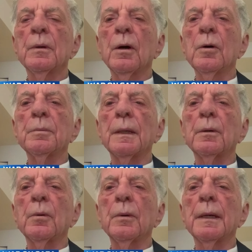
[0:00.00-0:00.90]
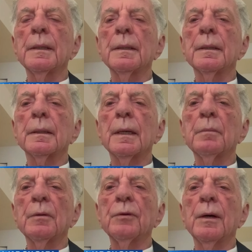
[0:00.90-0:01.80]
We hope that a way
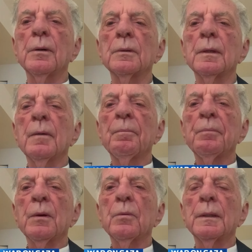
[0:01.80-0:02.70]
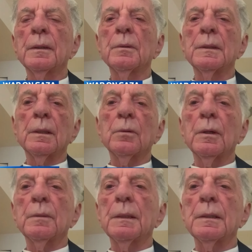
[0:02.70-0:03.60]
can be found when there is a
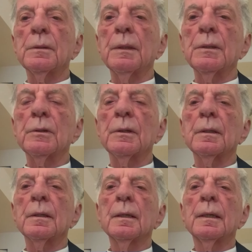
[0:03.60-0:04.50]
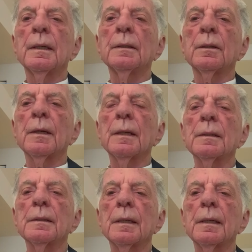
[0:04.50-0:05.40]
new administration in the
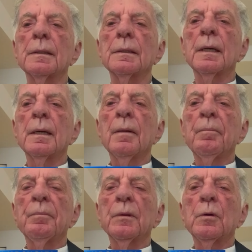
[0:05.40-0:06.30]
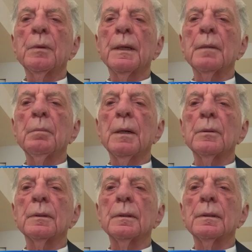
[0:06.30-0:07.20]
United States to bring
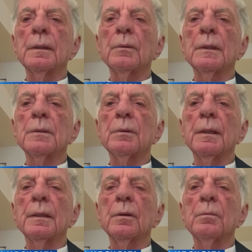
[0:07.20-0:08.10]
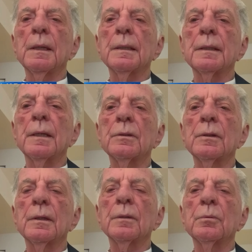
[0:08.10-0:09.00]
about Saudi-Israeli
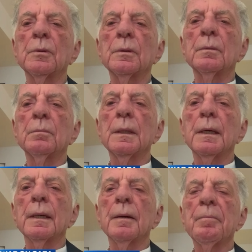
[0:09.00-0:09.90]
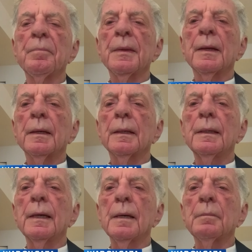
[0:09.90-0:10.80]
normalization that would be a
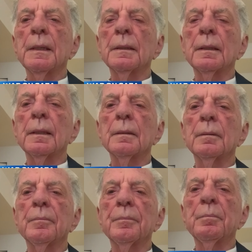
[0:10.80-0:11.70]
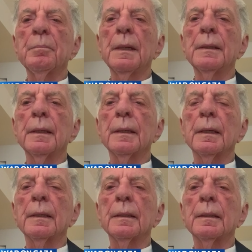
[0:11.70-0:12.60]
key element in building